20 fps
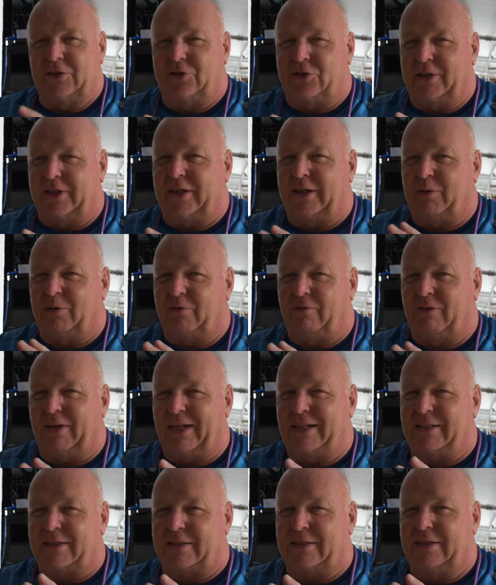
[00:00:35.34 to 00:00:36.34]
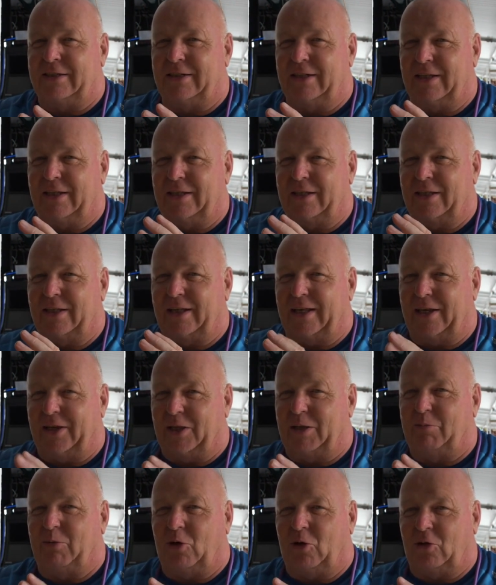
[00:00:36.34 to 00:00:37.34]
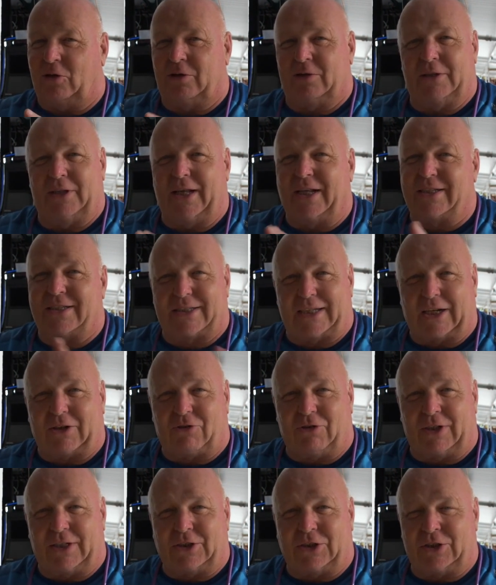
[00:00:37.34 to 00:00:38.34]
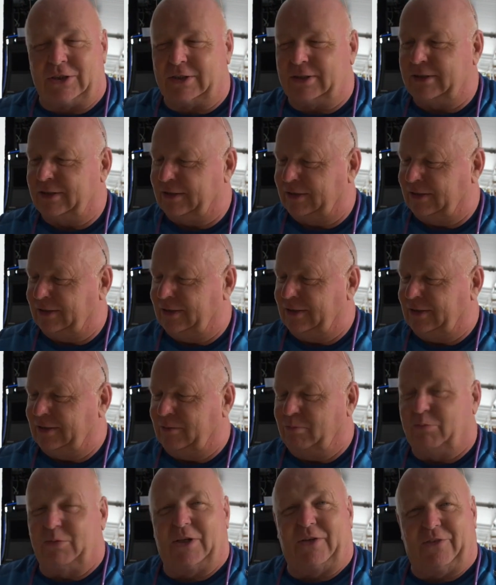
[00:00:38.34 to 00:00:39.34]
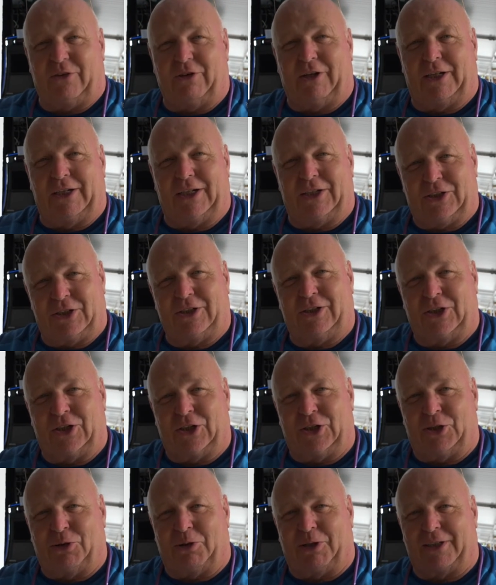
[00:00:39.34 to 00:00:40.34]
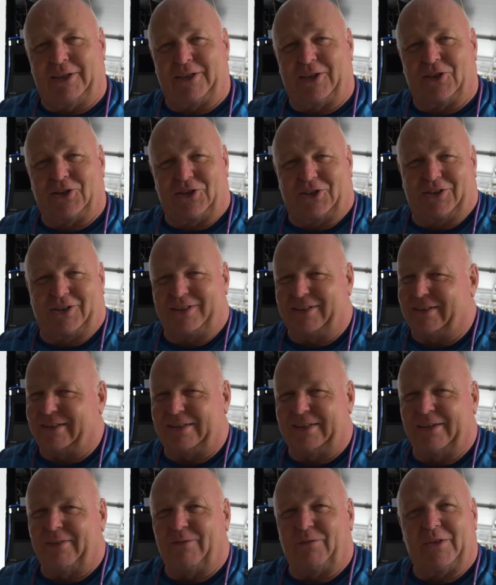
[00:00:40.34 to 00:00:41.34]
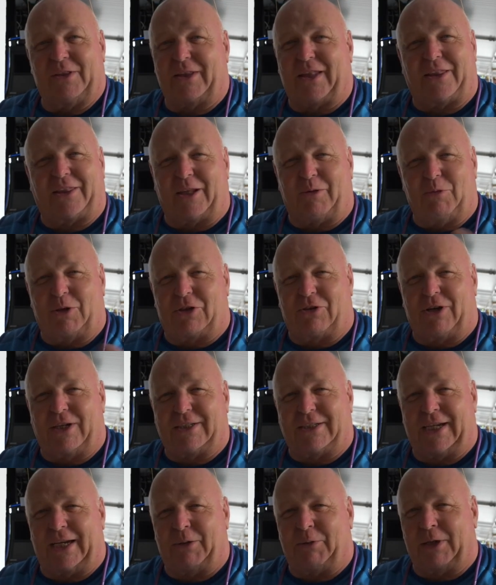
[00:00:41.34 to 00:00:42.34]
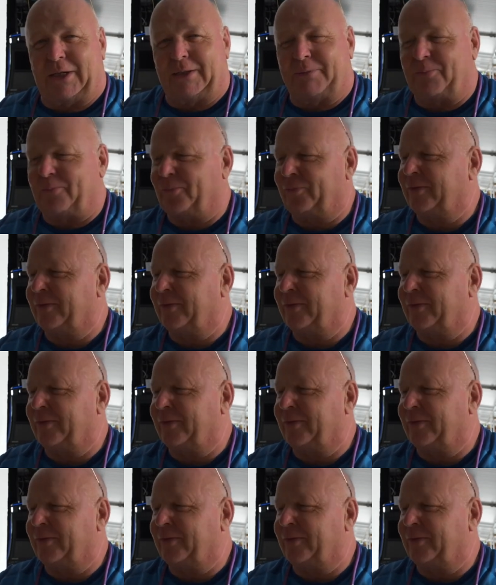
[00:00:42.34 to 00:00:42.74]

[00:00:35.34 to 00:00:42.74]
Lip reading: Drinking Weizen out of the bottle is sacrilege. But if you're English, you can do it, because they think we're crazy anyway.